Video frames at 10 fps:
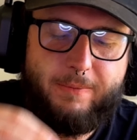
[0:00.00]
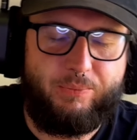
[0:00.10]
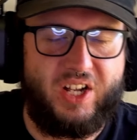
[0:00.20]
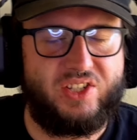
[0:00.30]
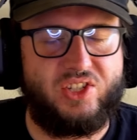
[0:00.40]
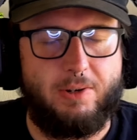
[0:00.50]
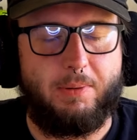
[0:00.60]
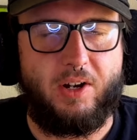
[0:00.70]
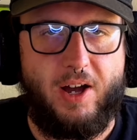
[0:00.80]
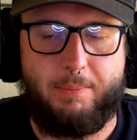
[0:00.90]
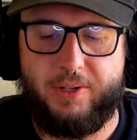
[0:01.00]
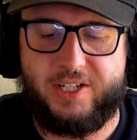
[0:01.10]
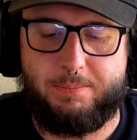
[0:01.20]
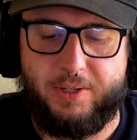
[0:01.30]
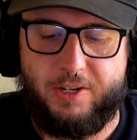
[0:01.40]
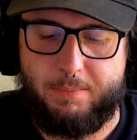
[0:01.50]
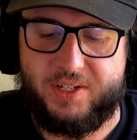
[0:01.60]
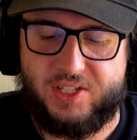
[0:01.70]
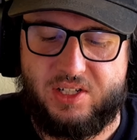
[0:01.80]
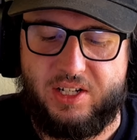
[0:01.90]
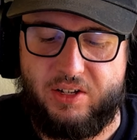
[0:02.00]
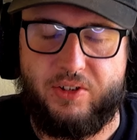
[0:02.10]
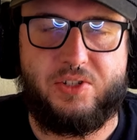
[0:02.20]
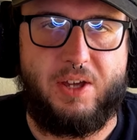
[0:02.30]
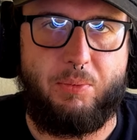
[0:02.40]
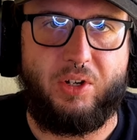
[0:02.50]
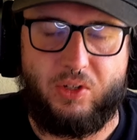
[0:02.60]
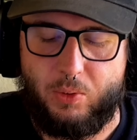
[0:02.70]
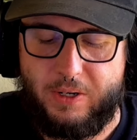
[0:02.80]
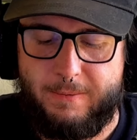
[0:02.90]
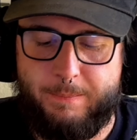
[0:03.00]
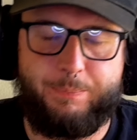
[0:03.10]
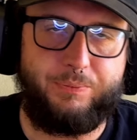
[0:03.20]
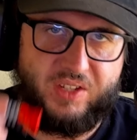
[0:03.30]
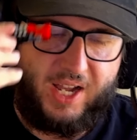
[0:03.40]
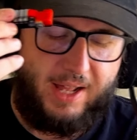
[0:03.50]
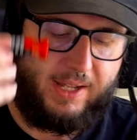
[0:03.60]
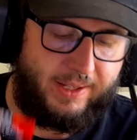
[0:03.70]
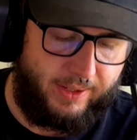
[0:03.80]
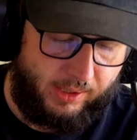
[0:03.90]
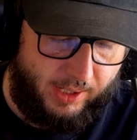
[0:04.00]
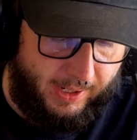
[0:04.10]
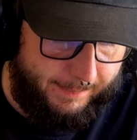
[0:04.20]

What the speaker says: not super complex build, but still there's something to it. I like that a lot.